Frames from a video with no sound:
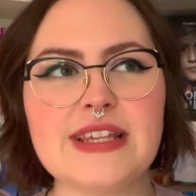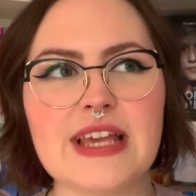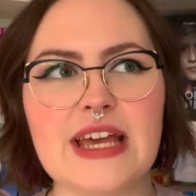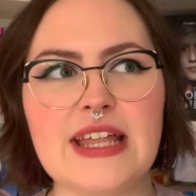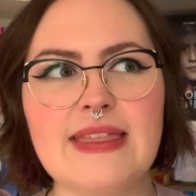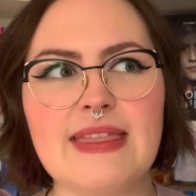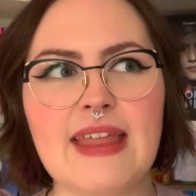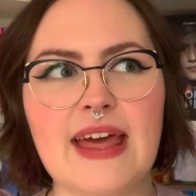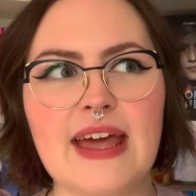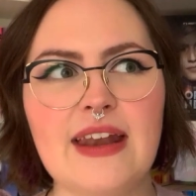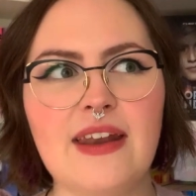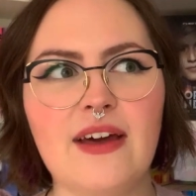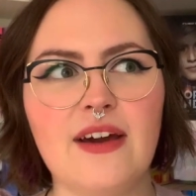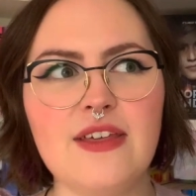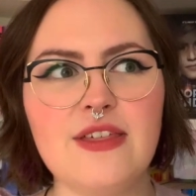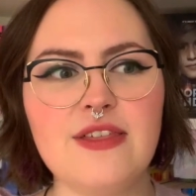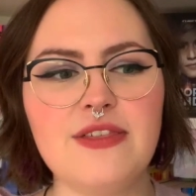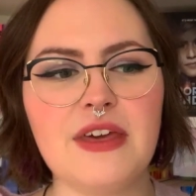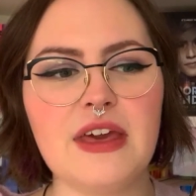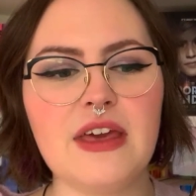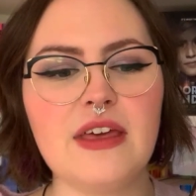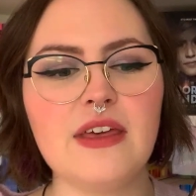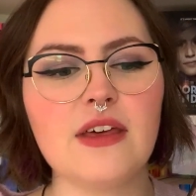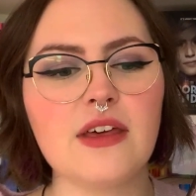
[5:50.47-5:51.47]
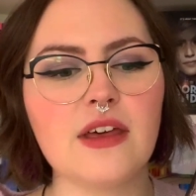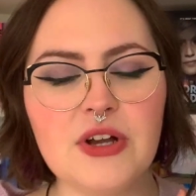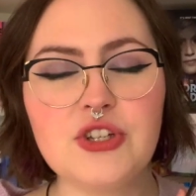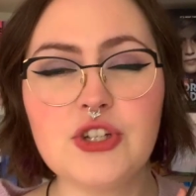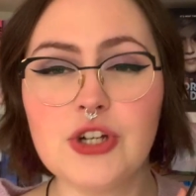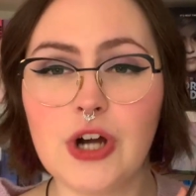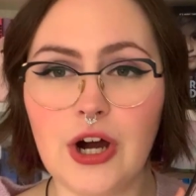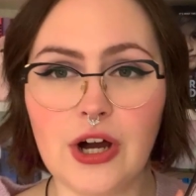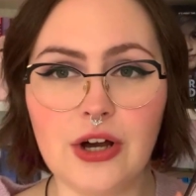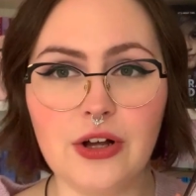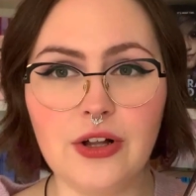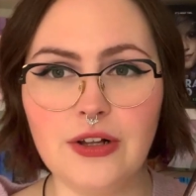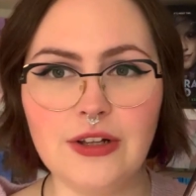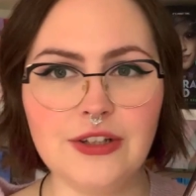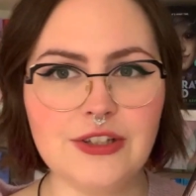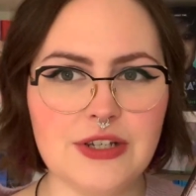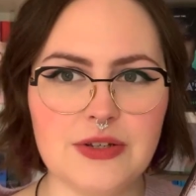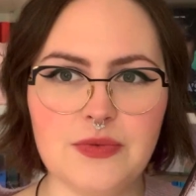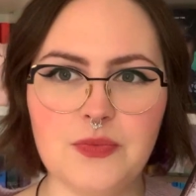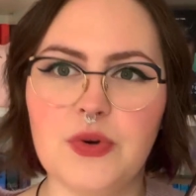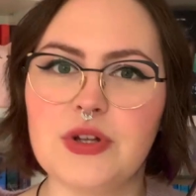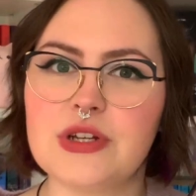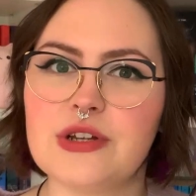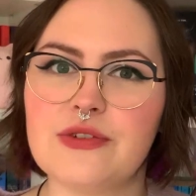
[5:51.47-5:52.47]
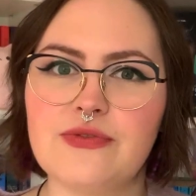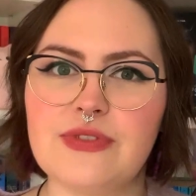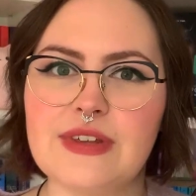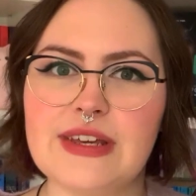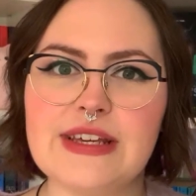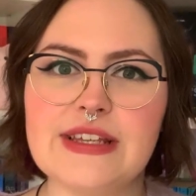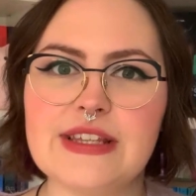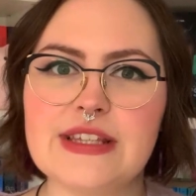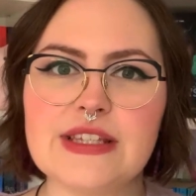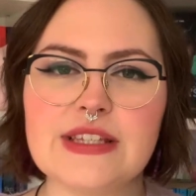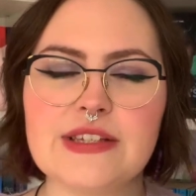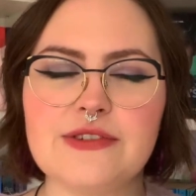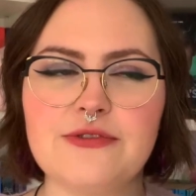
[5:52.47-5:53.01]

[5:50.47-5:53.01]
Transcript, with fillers: and then I think a child in one of these